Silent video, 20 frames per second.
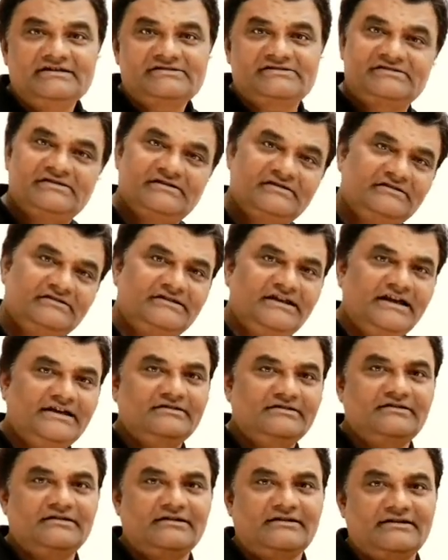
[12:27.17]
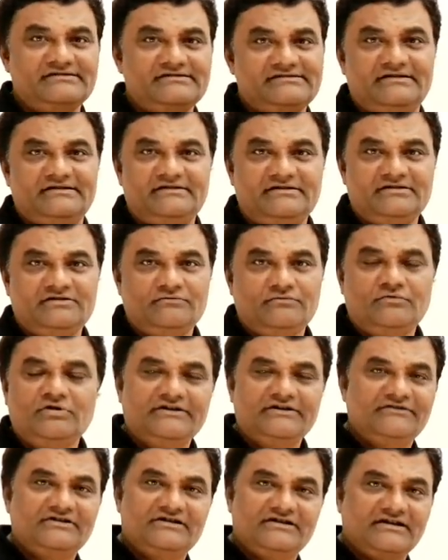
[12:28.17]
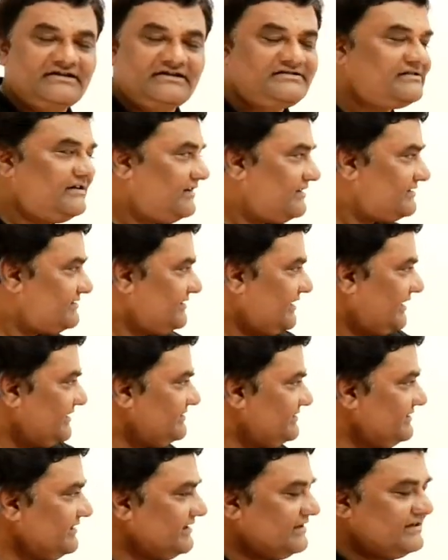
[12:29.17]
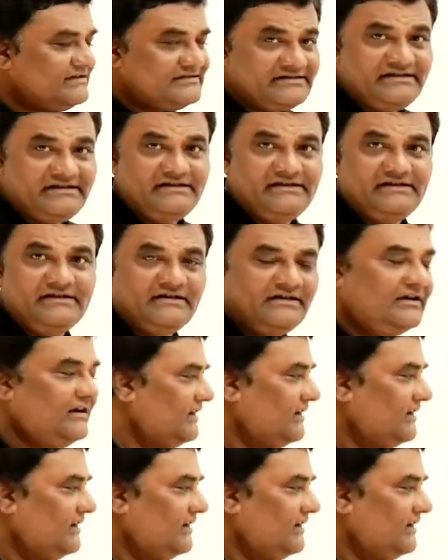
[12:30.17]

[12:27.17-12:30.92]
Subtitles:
is then the result. Whatever the result is, that is there in C.